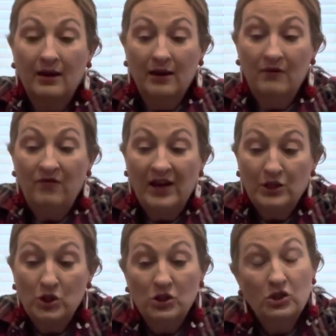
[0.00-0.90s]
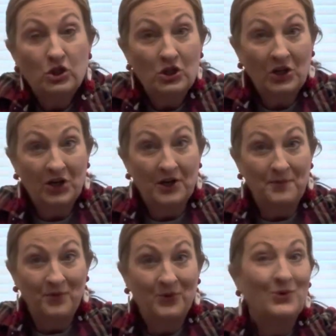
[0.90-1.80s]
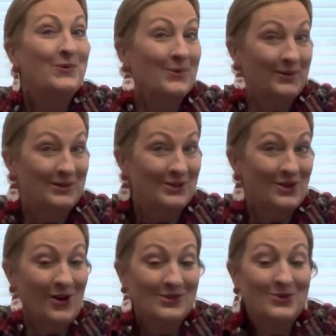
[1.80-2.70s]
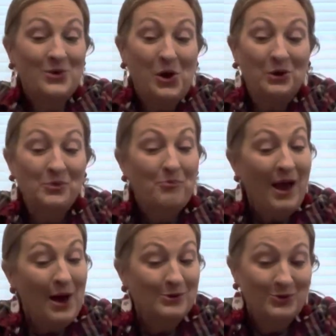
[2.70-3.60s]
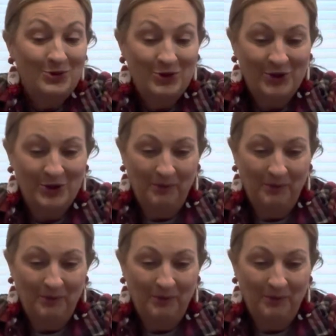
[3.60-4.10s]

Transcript: confectioner's sugar, or which is also called powdered sugar.